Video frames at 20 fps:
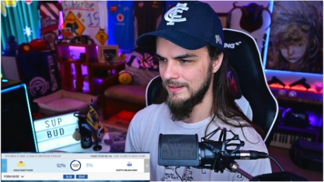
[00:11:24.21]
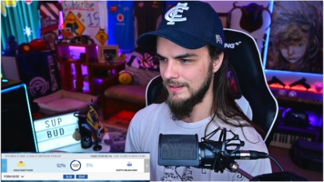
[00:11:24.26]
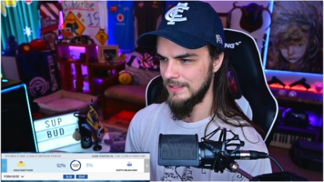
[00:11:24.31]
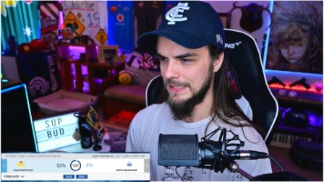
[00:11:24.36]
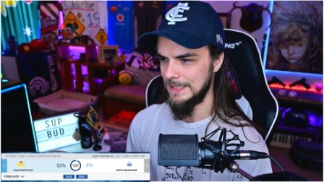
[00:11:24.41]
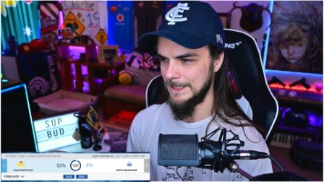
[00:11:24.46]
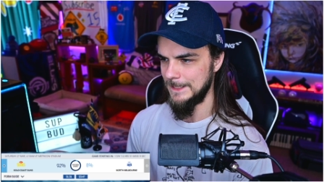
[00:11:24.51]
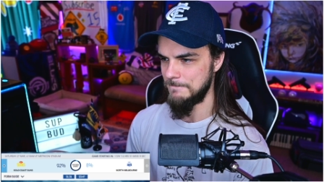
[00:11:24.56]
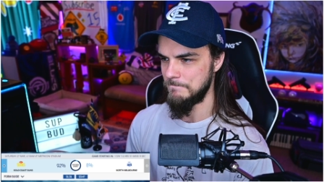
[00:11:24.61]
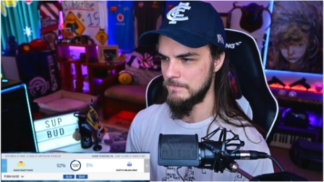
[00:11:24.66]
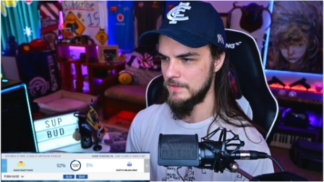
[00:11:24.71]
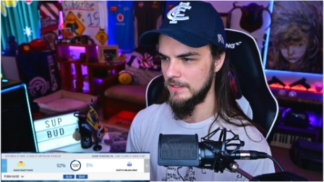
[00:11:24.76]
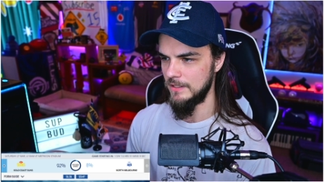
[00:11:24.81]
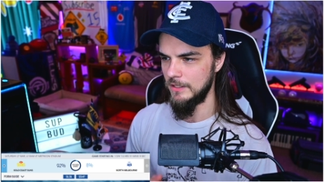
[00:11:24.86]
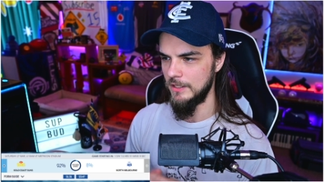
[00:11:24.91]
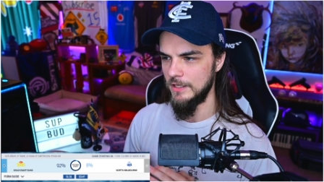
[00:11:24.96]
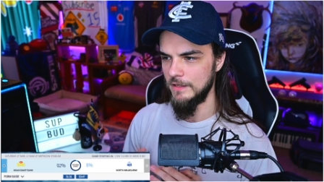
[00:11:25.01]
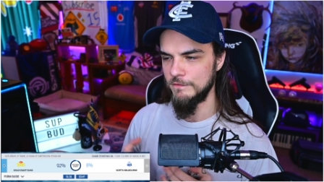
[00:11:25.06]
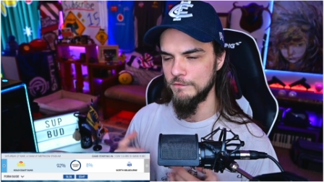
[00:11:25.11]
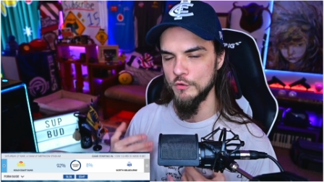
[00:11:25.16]
Um,
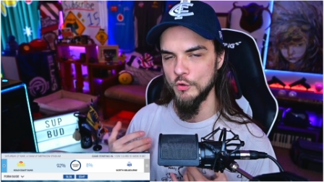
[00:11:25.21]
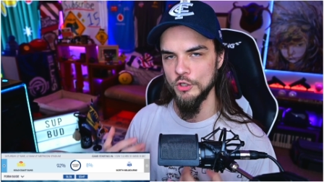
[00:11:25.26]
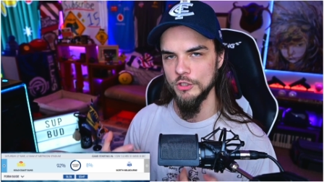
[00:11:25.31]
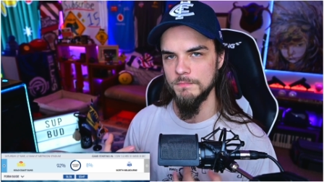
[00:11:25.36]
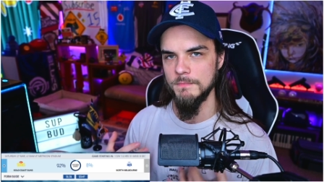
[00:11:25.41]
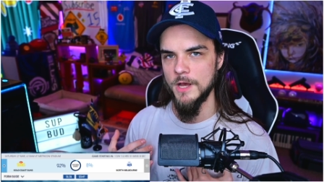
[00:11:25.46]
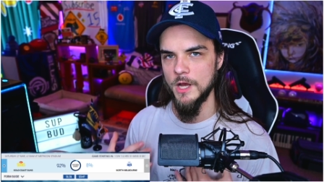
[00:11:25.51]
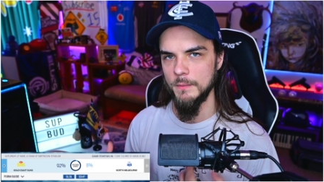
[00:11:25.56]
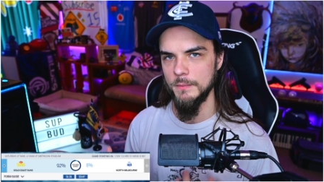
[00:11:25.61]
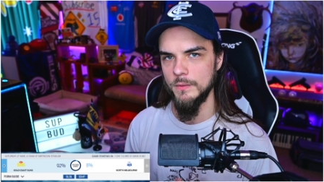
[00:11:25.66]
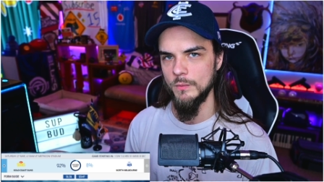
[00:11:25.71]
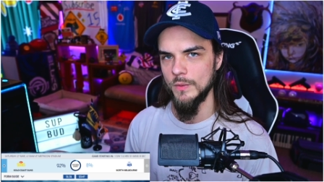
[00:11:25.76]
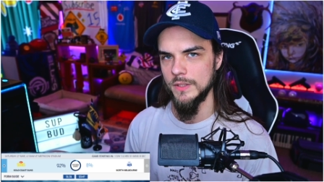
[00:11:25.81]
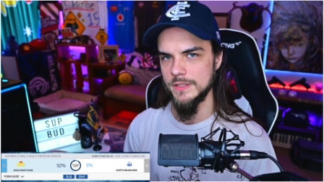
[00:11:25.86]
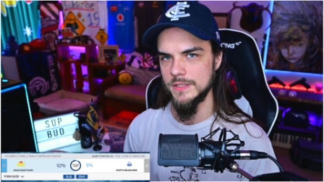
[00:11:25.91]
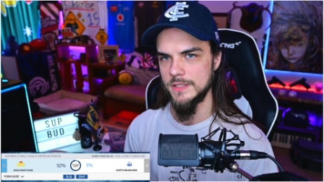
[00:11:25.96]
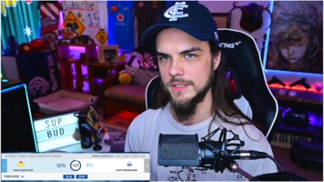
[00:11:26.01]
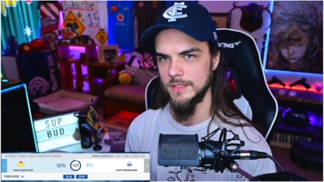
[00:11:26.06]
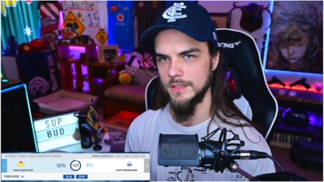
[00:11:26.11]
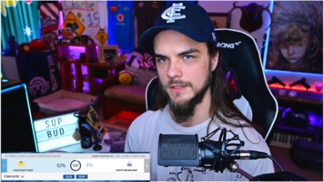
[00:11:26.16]
if North Melbourne
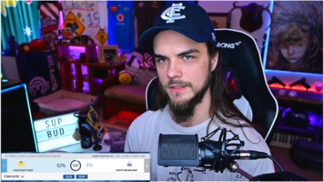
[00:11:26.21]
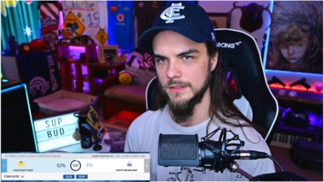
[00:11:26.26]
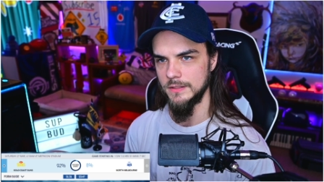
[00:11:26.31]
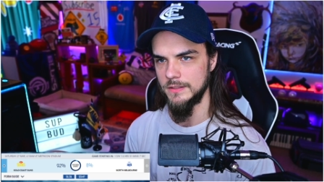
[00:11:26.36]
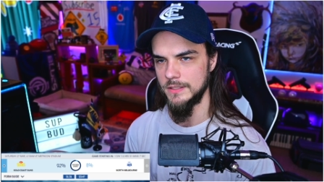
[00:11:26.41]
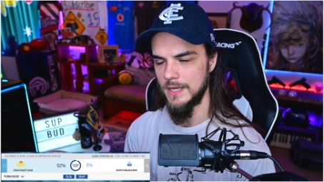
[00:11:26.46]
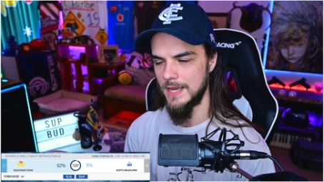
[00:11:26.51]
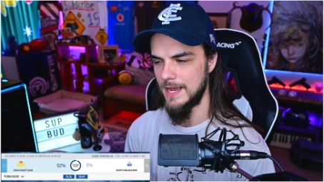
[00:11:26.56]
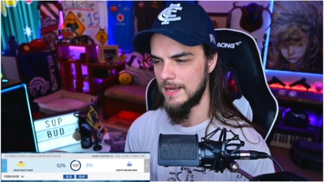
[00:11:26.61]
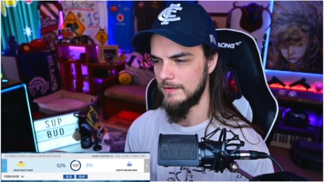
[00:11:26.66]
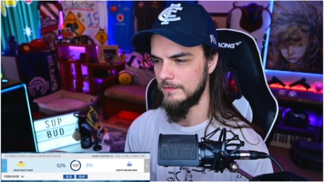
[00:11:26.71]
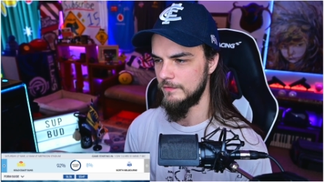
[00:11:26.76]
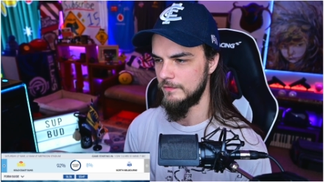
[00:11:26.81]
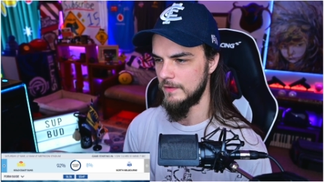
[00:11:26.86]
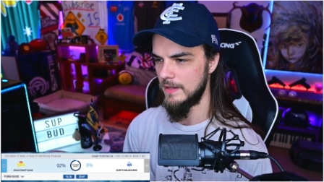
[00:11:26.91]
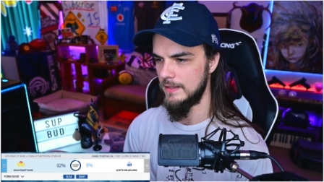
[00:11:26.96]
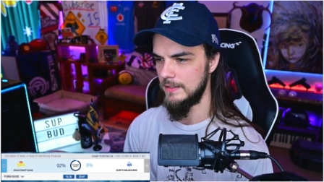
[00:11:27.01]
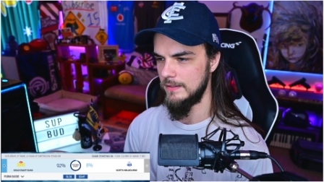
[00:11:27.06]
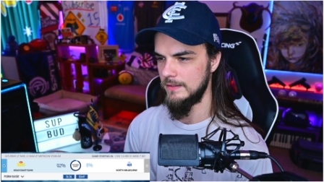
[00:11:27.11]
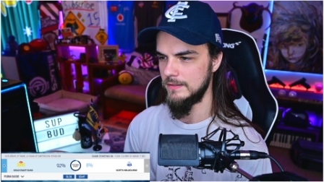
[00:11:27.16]
wants to to have
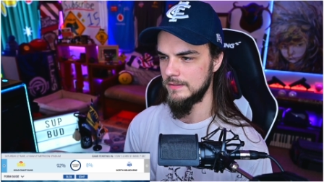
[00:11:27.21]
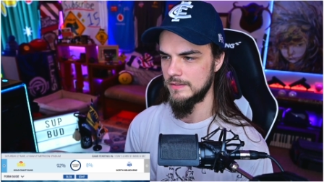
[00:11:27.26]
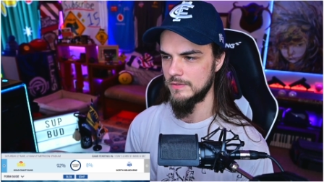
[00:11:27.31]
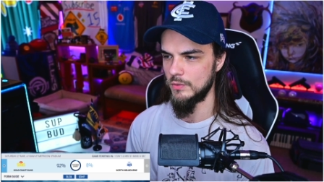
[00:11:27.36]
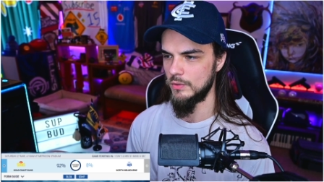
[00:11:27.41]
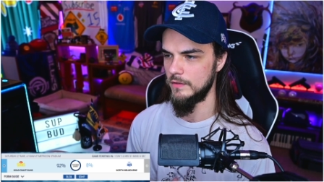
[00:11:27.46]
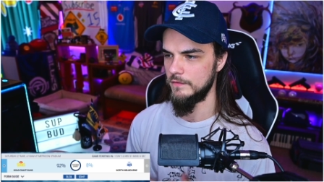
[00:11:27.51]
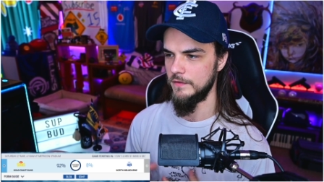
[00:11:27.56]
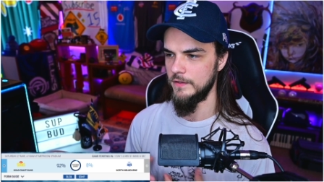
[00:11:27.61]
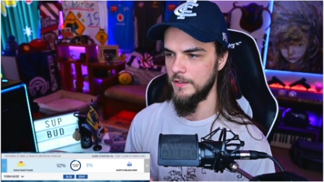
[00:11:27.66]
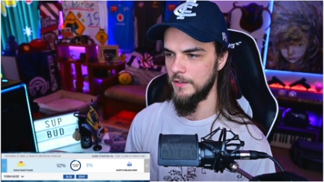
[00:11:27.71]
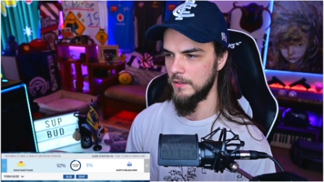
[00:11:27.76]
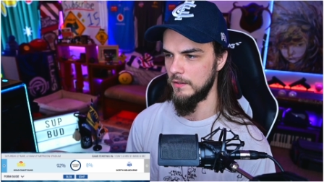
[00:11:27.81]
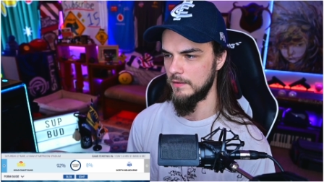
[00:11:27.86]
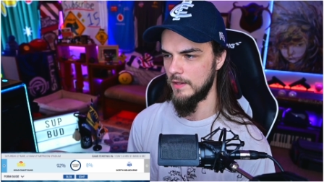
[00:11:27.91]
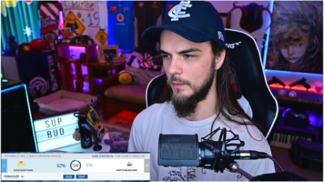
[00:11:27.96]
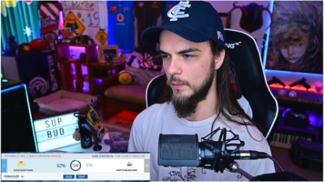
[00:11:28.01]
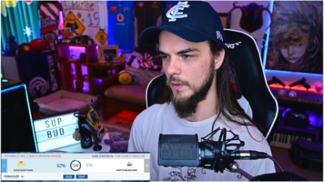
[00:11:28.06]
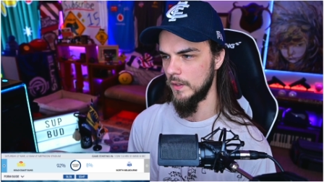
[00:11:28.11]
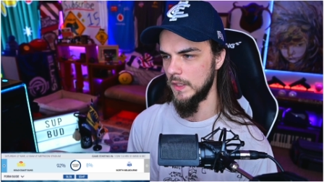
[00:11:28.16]
any sort of a year,
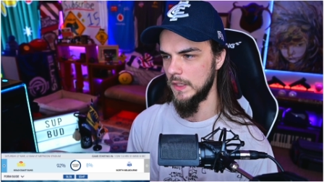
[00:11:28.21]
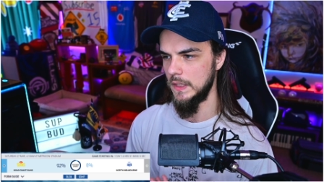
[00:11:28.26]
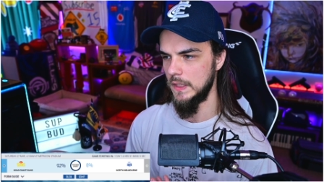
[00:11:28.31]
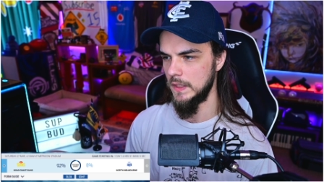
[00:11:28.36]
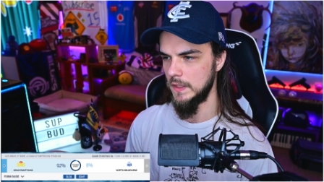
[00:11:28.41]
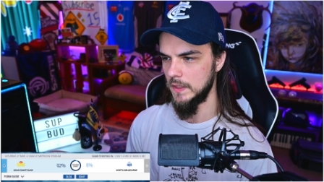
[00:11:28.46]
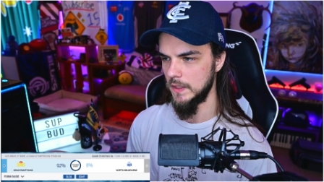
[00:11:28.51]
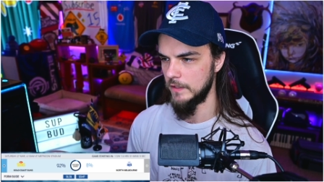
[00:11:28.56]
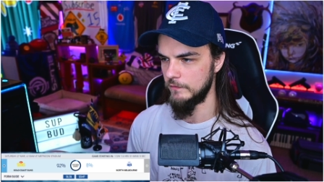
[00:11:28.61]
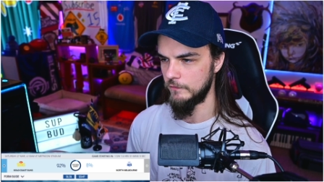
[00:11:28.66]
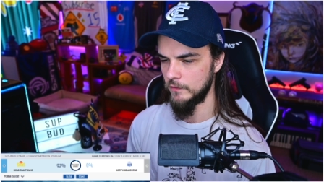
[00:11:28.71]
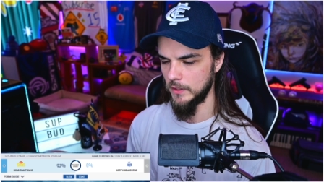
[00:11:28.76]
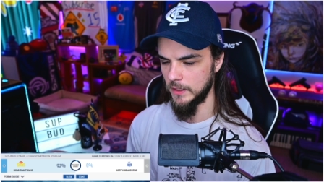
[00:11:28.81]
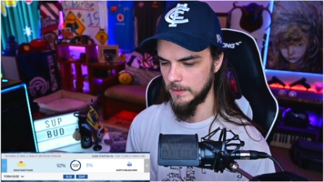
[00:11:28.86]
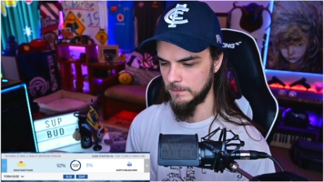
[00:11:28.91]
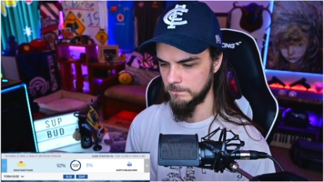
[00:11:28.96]
they really need to, I feel like,